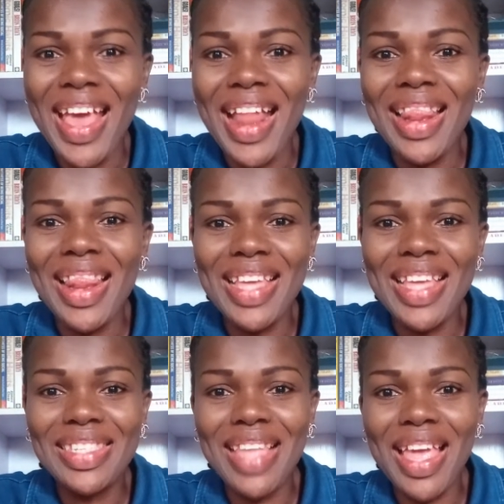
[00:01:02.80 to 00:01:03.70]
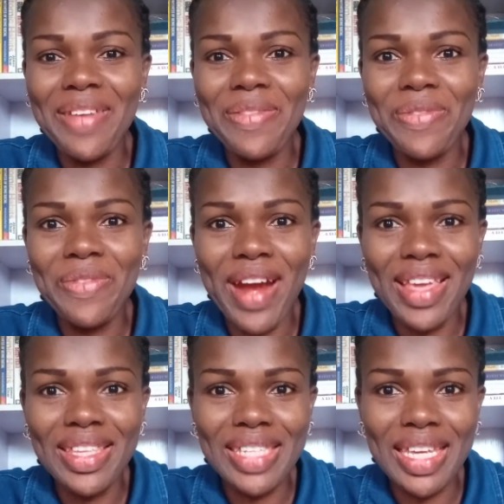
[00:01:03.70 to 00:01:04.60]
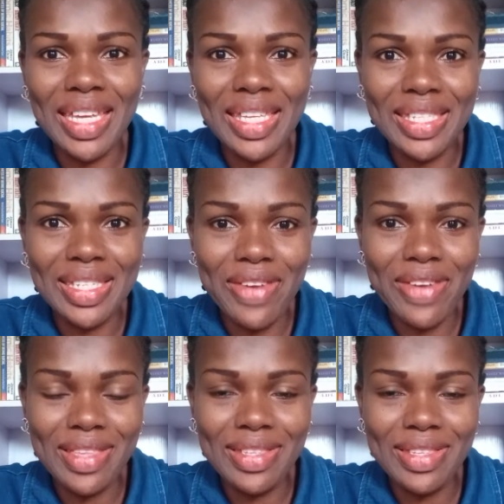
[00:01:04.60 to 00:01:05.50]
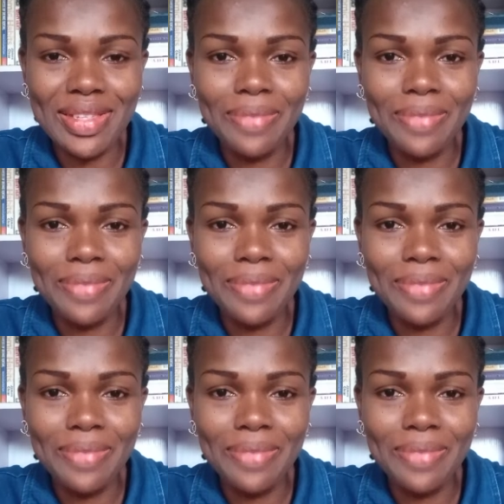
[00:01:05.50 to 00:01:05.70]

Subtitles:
Let's dive right into it.